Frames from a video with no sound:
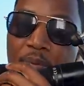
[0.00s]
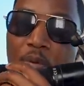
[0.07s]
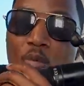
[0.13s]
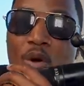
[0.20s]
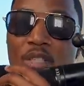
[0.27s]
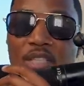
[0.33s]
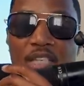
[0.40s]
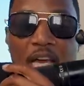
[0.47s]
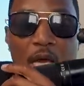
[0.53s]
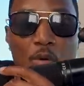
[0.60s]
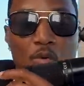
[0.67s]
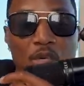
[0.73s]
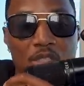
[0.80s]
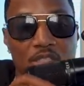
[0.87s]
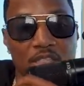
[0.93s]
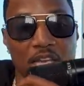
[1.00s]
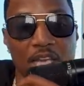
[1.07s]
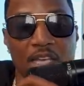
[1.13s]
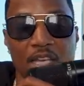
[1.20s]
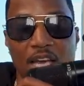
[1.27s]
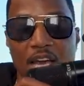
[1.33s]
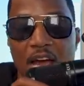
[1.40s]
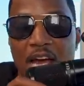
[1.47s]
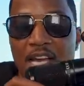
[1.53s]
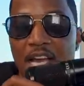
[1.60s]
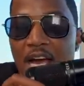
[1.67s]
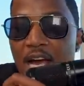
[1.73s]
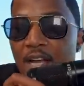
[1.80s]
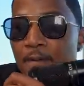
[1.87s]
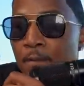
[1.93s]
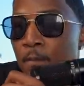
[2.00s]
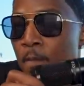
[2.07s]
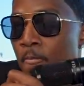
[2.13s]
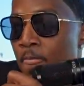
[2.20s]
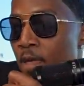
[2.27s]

But one thing I would say, I got